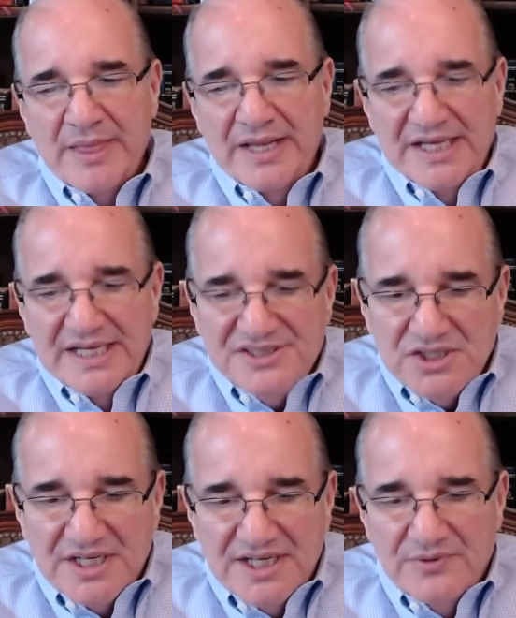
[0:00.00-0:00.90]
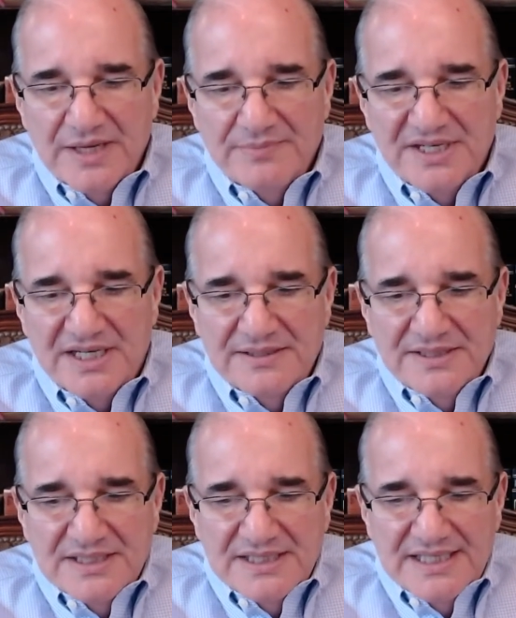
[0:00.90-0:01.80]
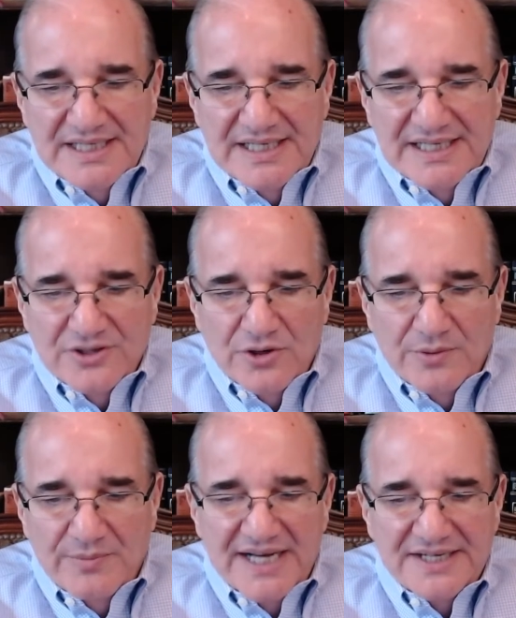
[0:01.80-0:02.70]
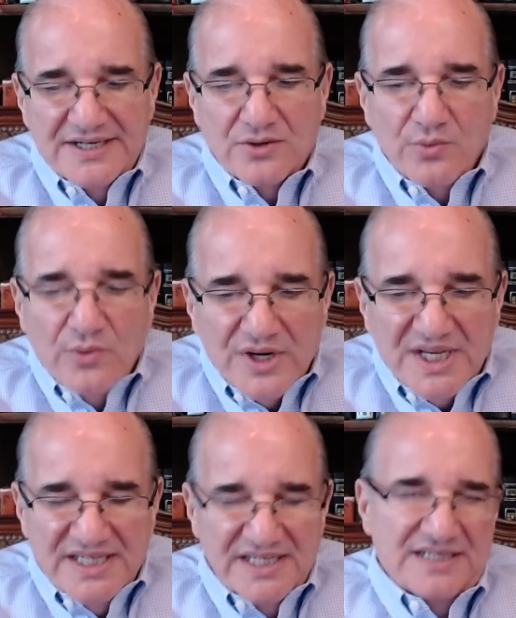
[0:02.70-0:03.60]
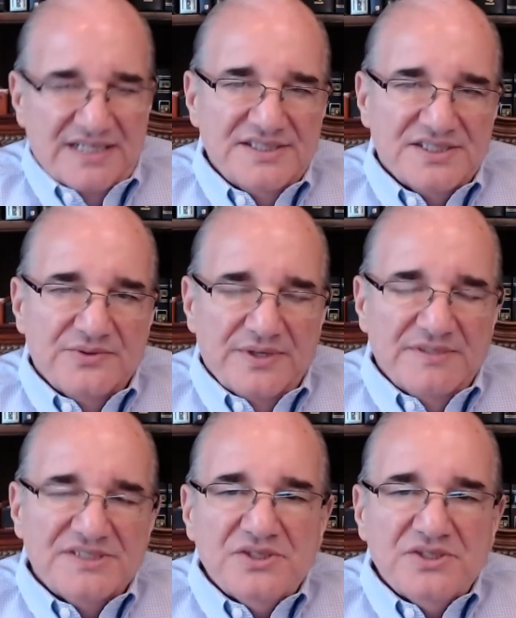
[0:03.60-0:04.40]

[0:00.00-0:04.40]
And Saudi Arabia and Oman are working on these agreements.